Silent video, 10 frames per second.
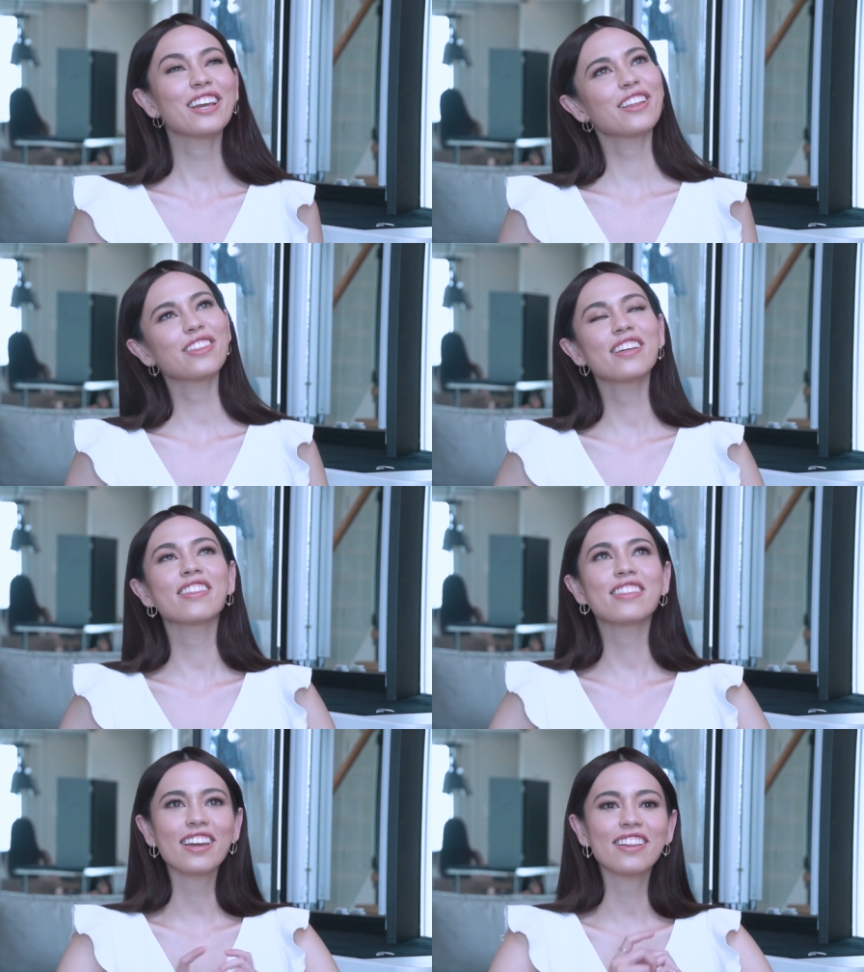the
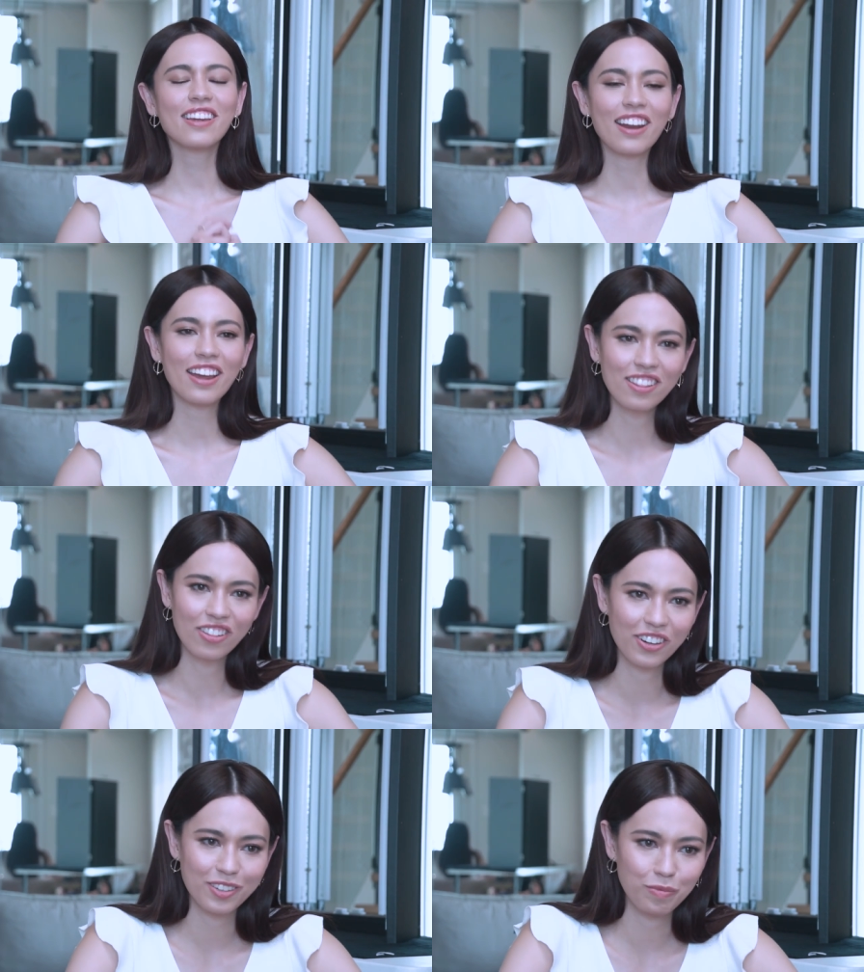thing that I
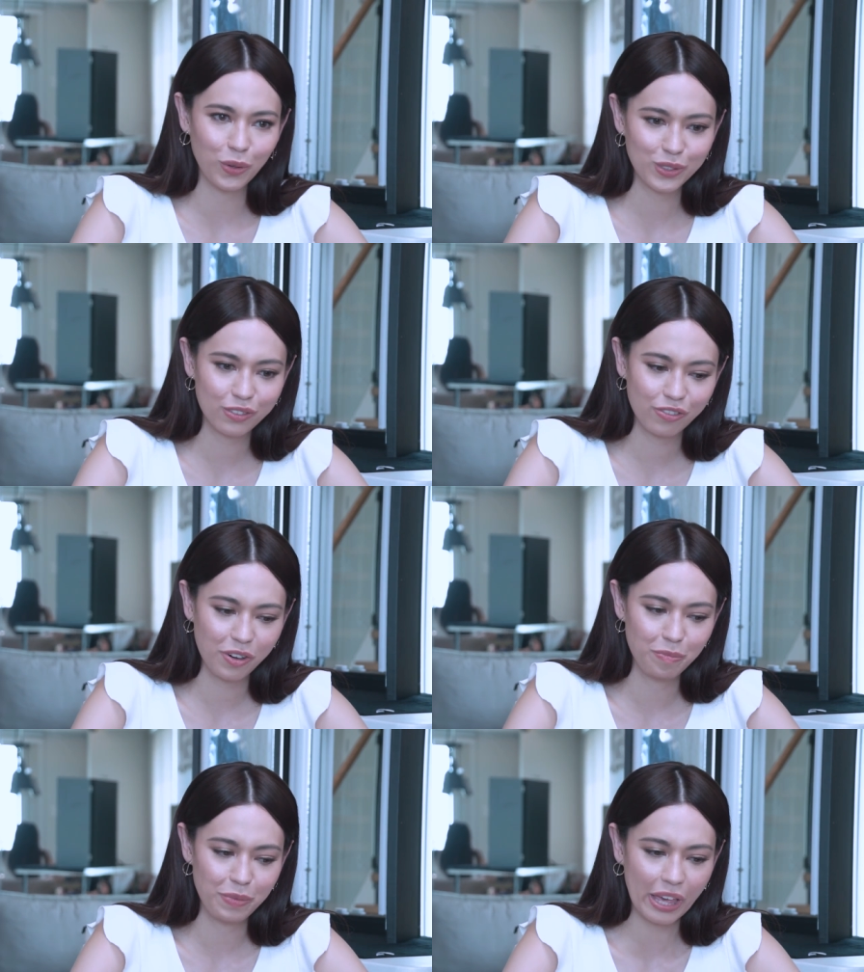learned most
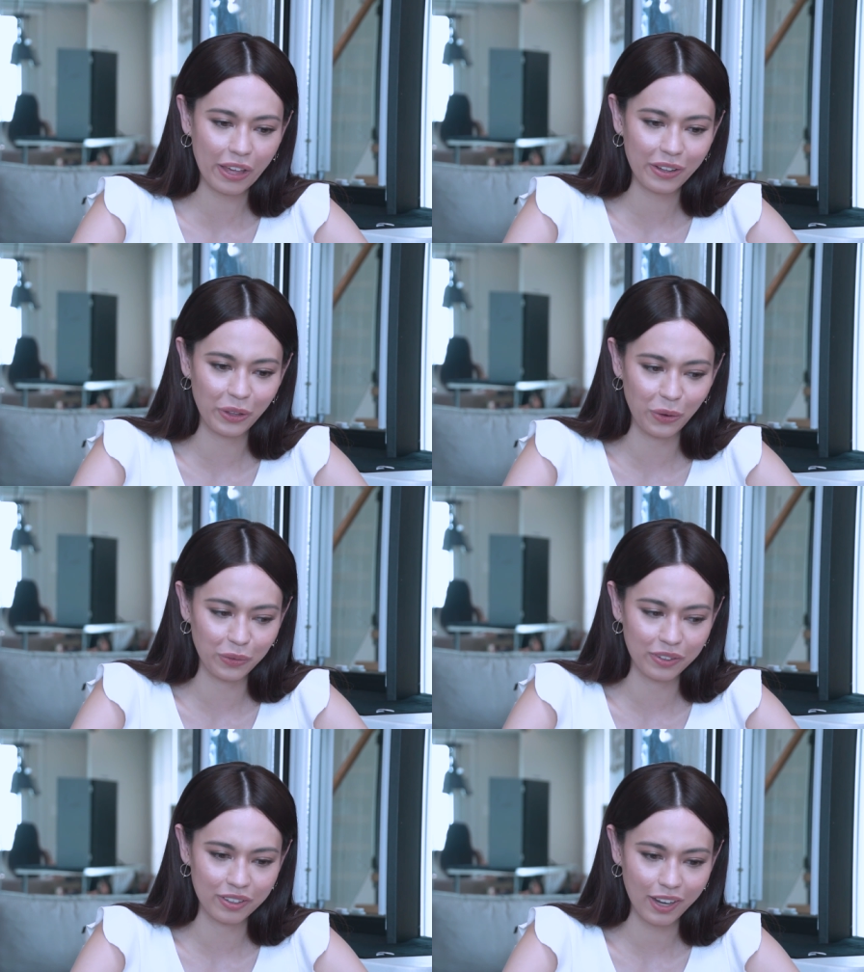from being
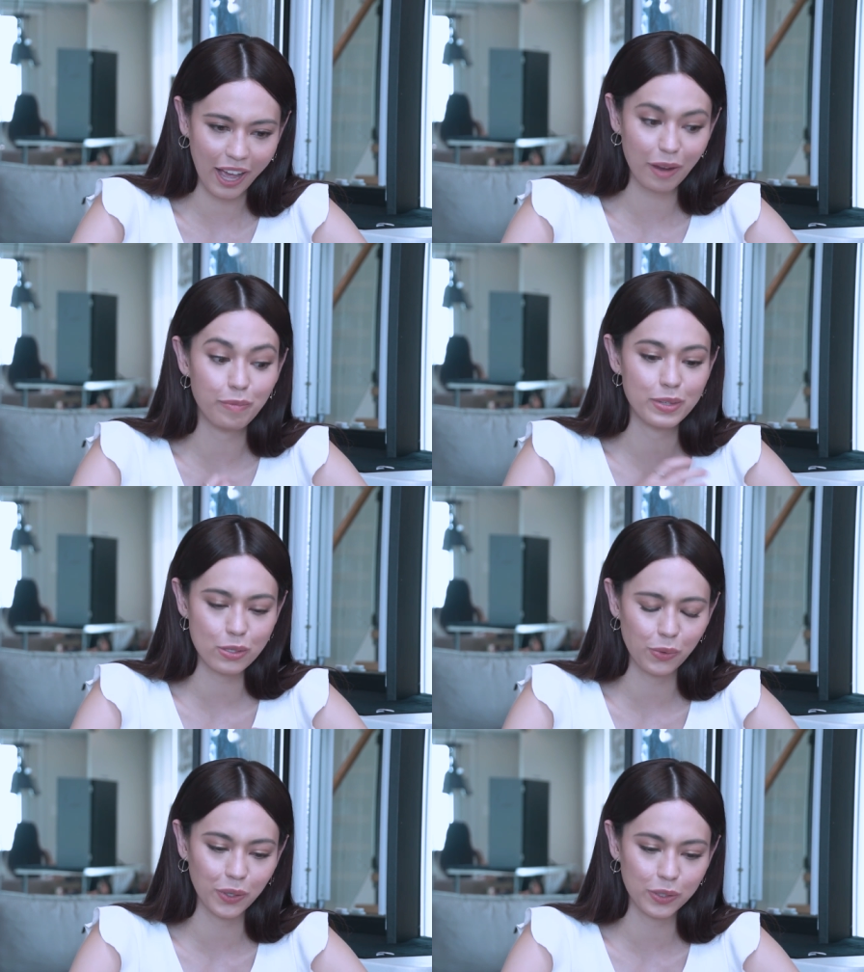alone at Miss
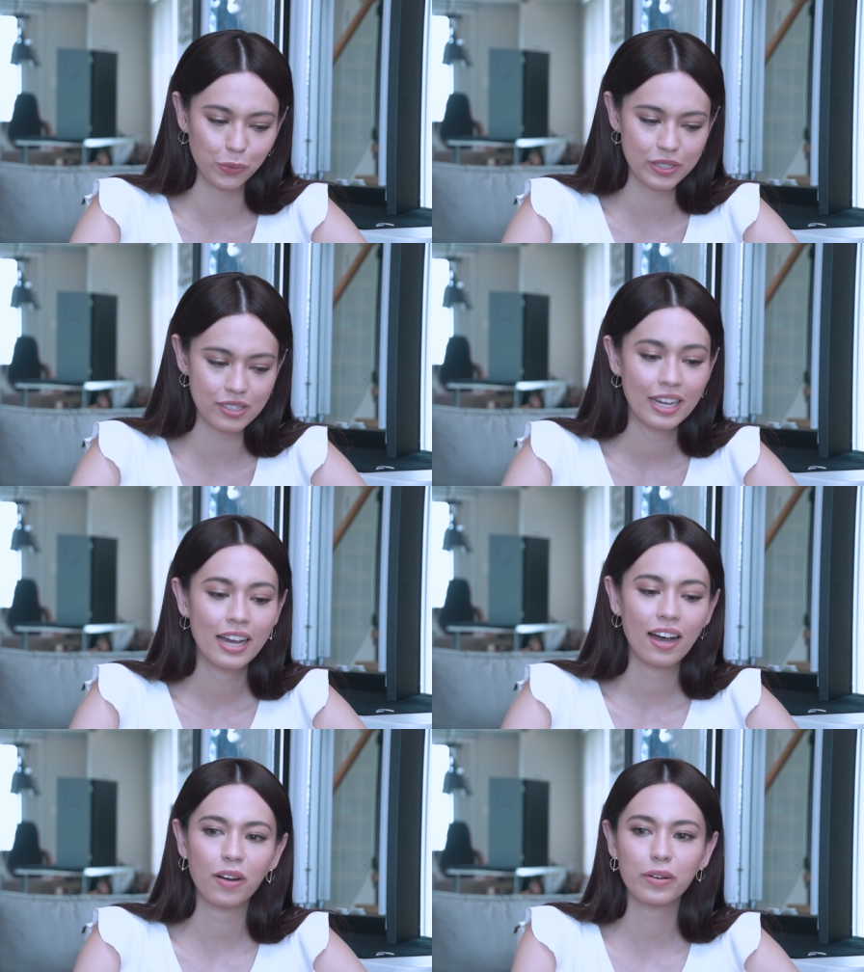World was
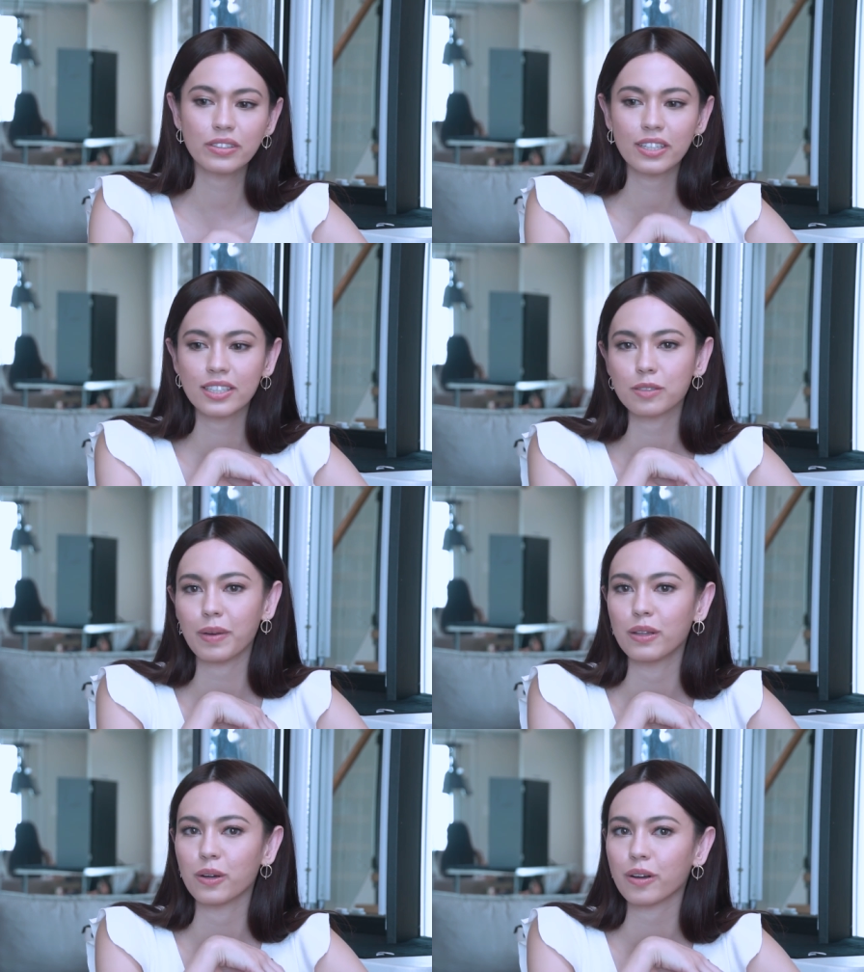how to change
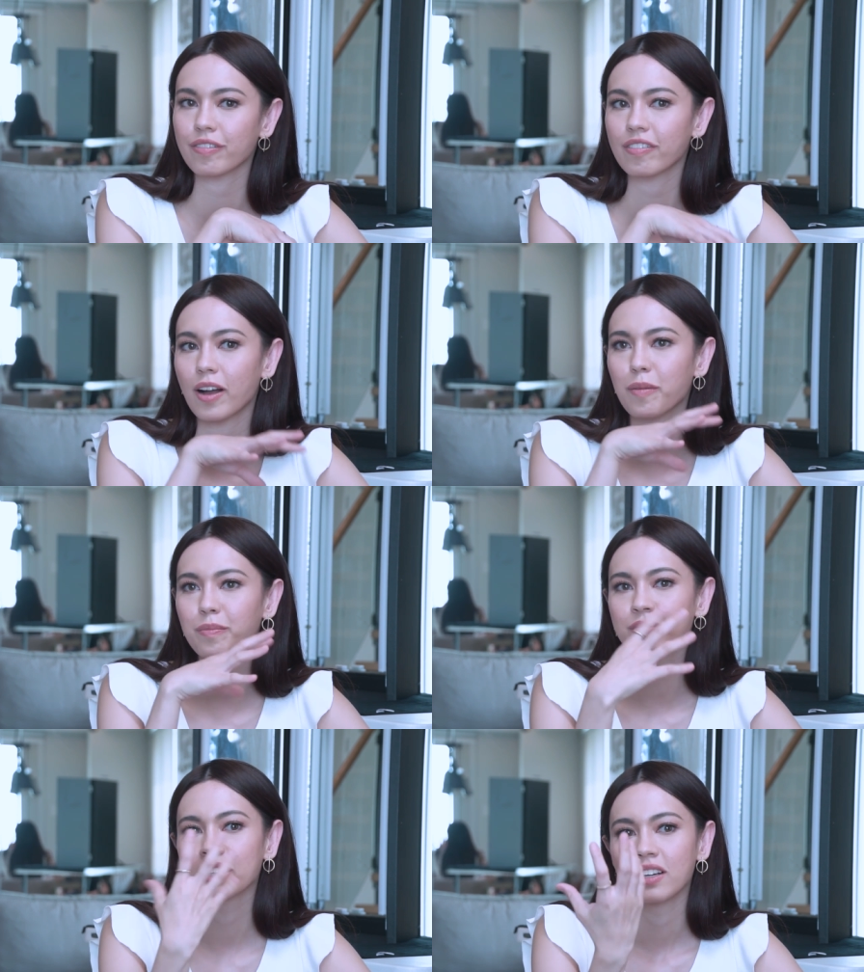my look from
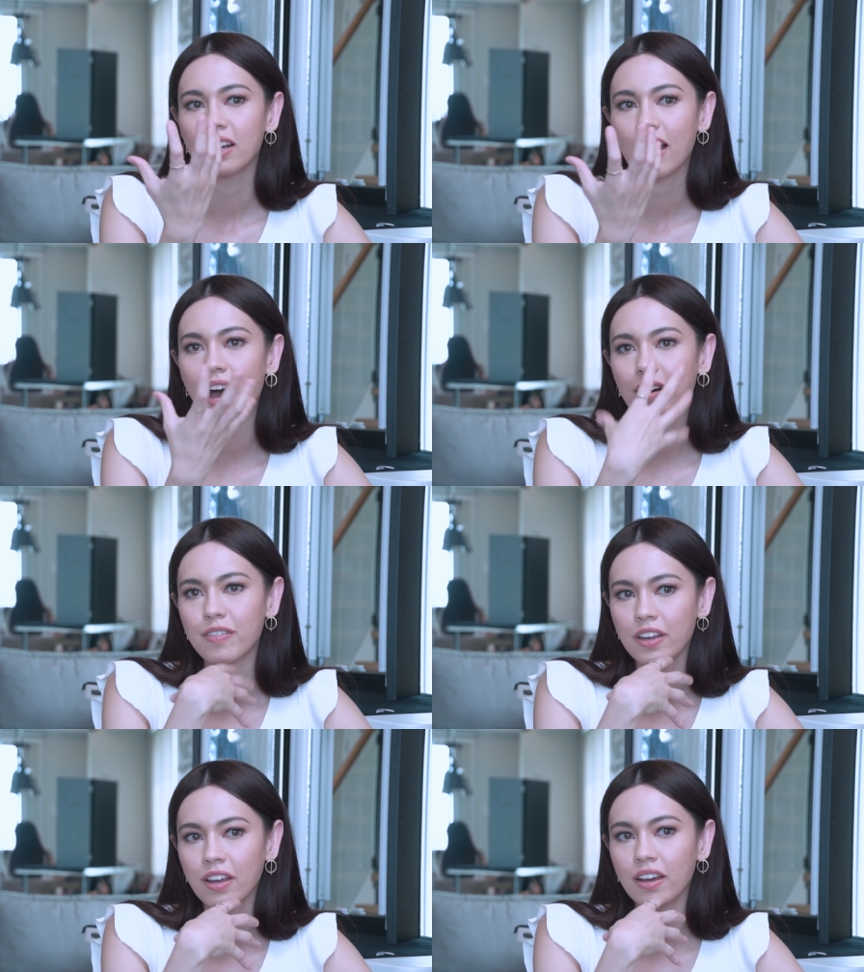
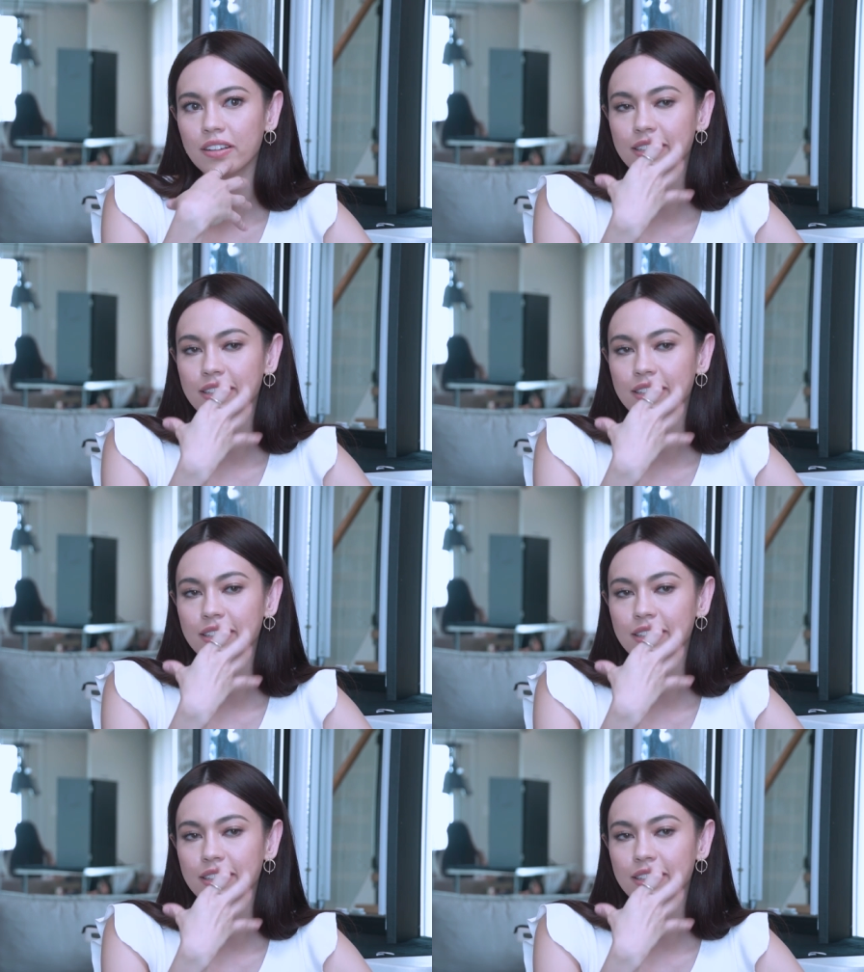having a